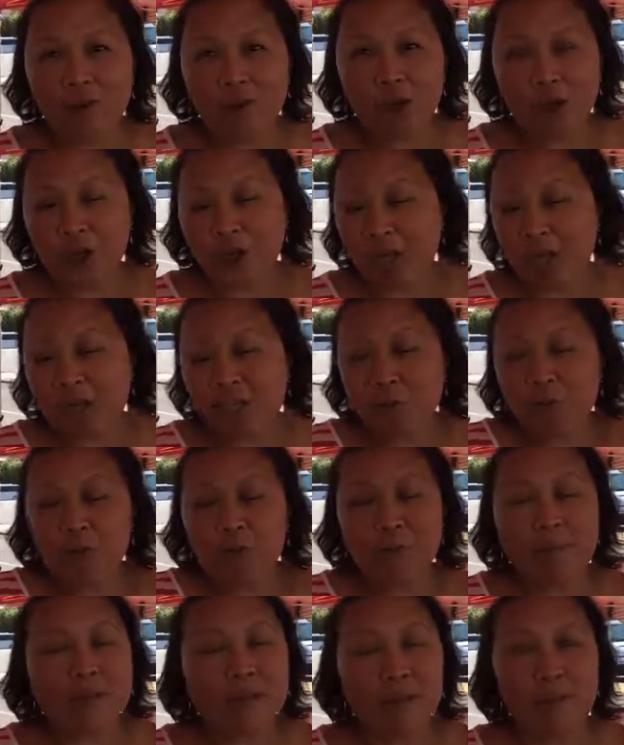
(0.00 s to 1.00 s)
So you can just put
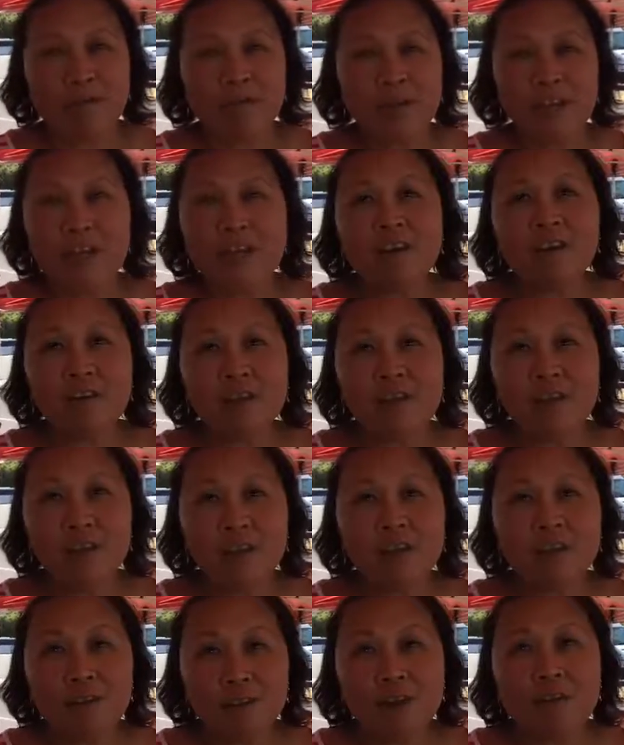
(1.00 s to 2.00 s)
a bit of vinegar on
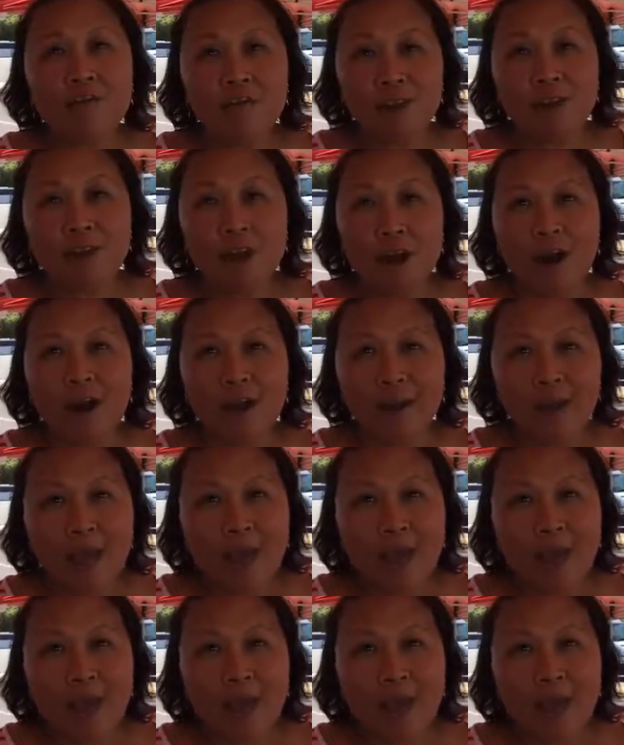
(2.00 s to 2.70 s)
it if you like,